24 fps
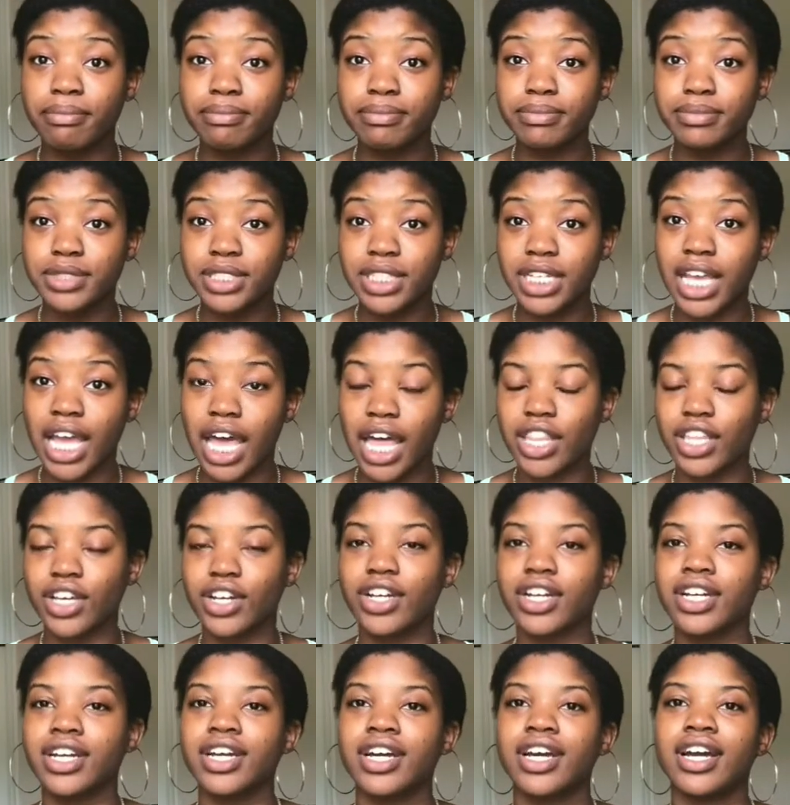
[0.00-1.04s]
together.
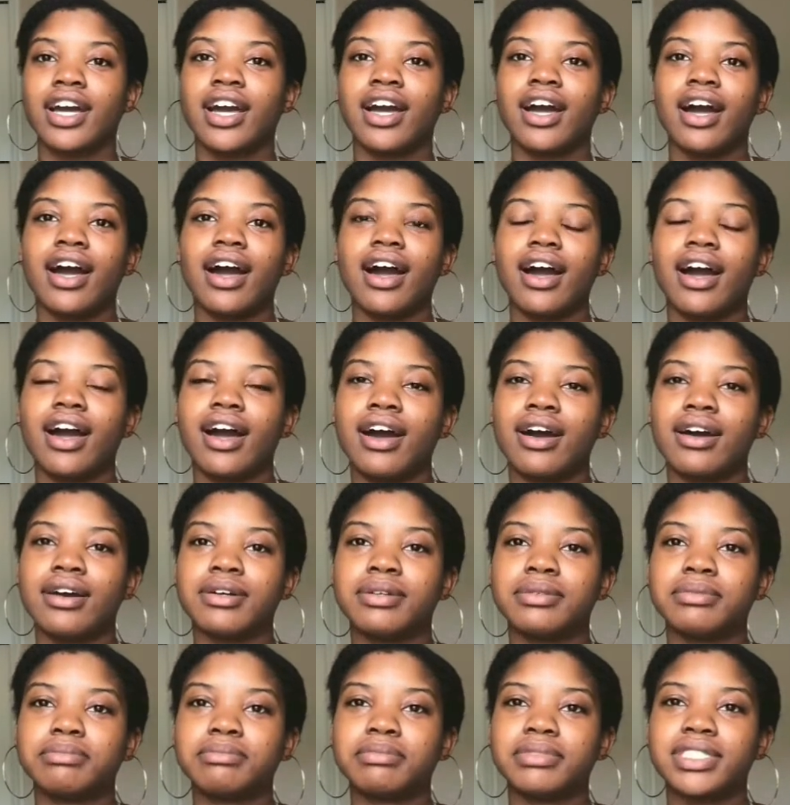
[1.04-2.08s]

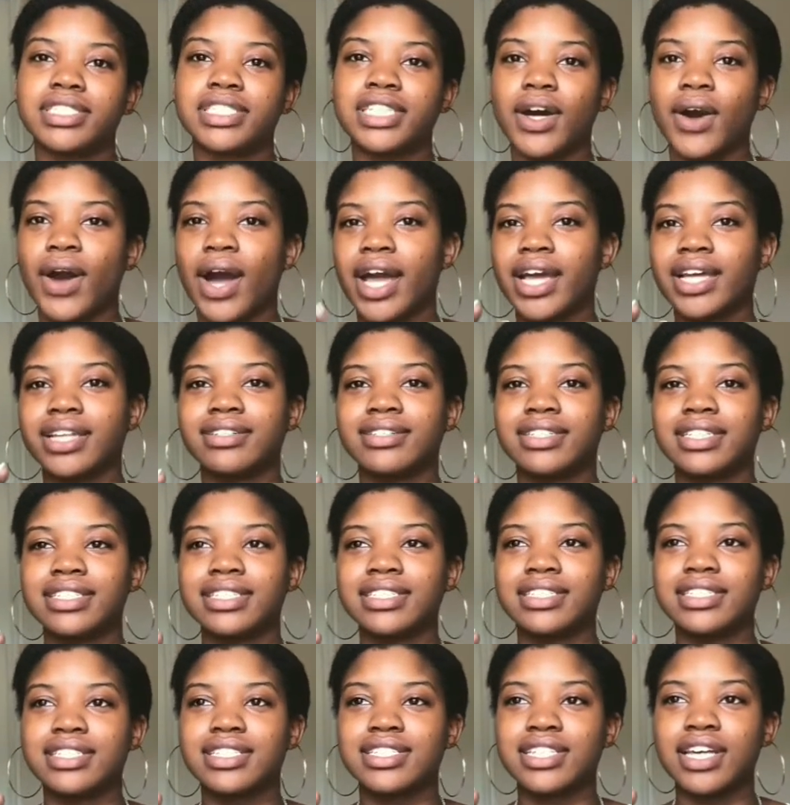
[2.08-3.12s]
So I didn't
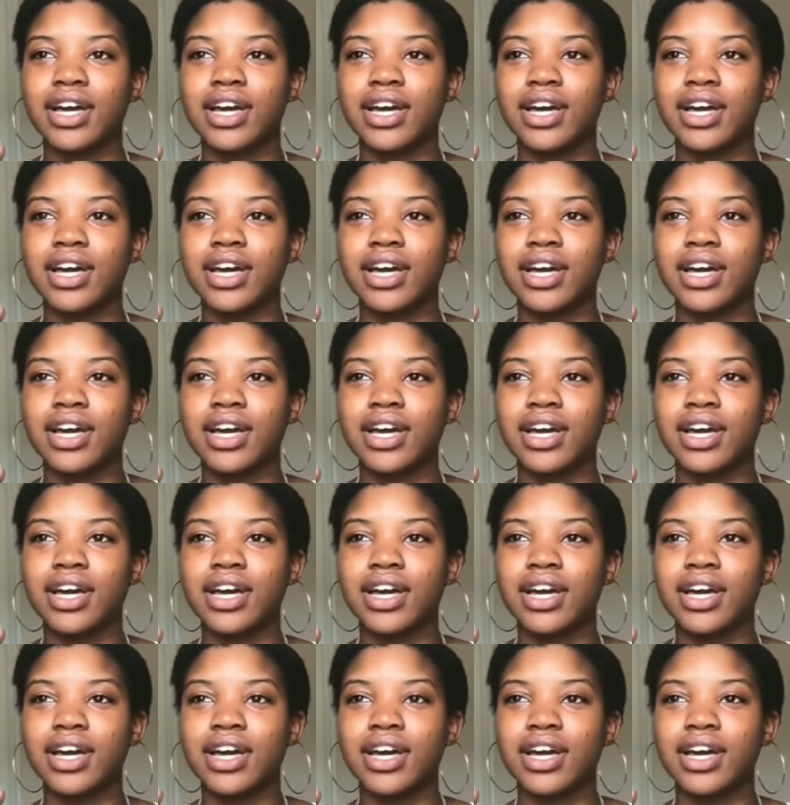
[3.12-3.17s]
sew